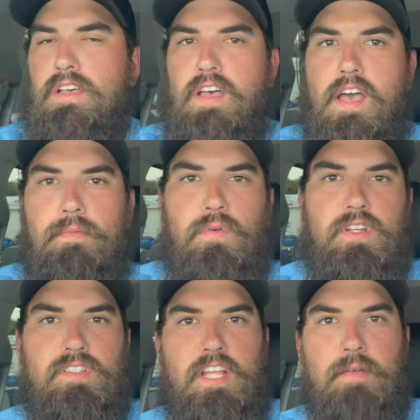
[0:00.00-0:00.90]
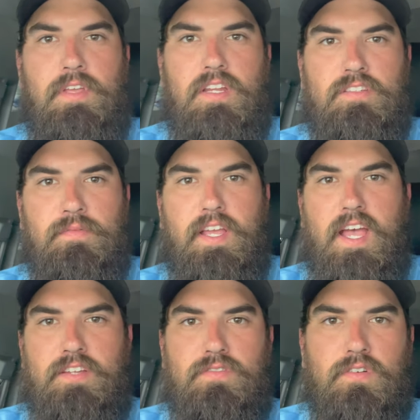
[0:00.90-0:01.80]
Uh, but we're gonna stop, get us some
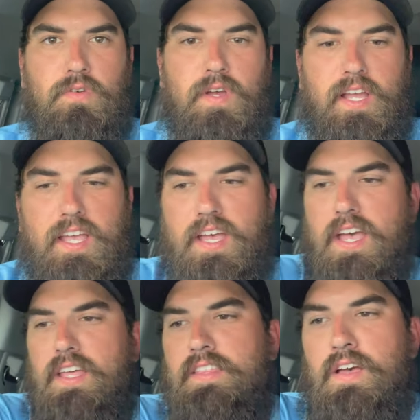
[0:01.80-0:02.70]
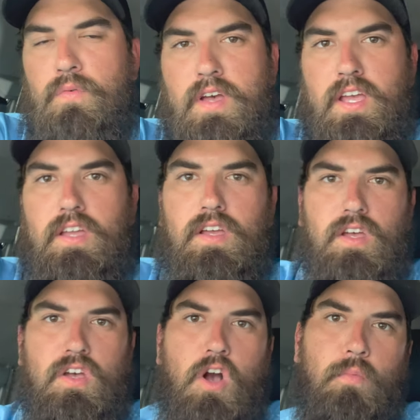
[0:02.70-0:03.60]
gas real quick, head that way.
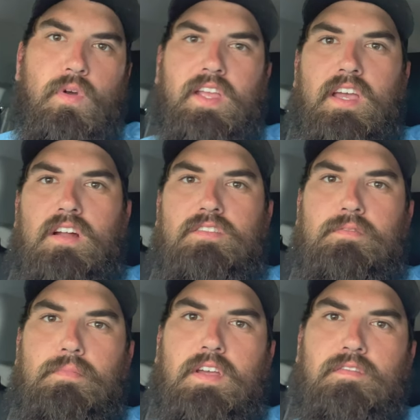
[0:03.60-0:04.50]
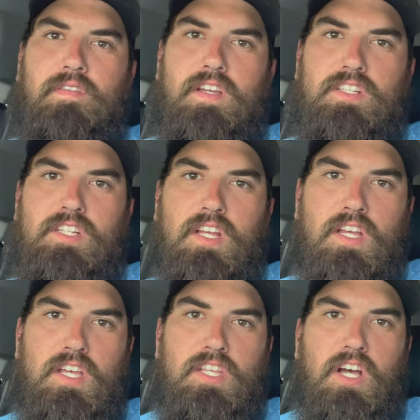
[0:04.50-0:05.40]
Hope we can get on some big fish.
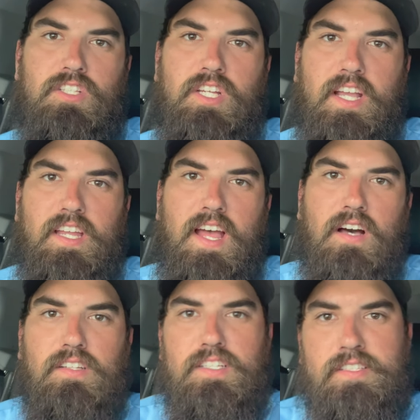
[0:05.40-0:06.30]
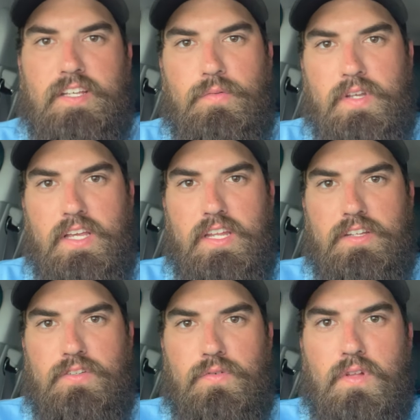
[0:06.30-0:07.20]
Y'all check it out, see what we get into.